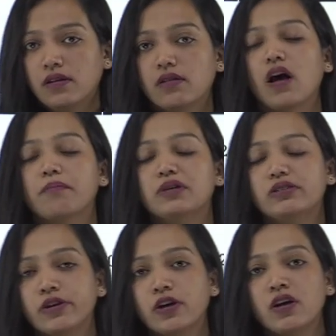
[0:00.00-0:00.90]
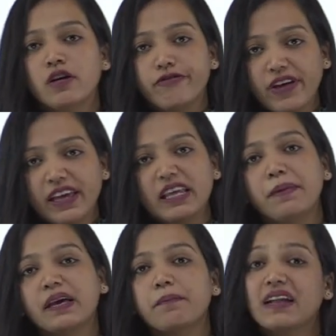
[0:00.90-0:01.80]
I mean, very
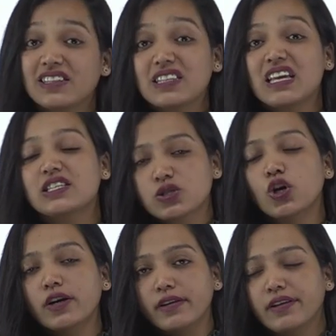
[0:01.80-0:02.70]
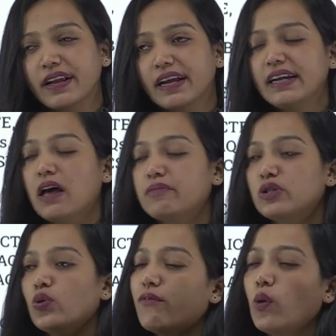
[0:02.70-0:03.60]
big but it, it's good right i mean
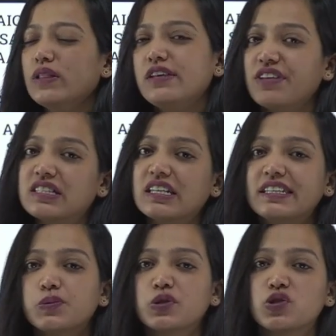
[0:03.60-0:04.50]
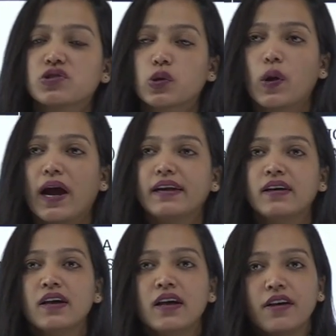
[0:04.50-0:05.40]
you have all the facilities which is required
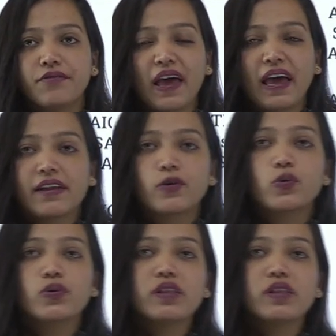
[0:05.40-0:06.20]
where you know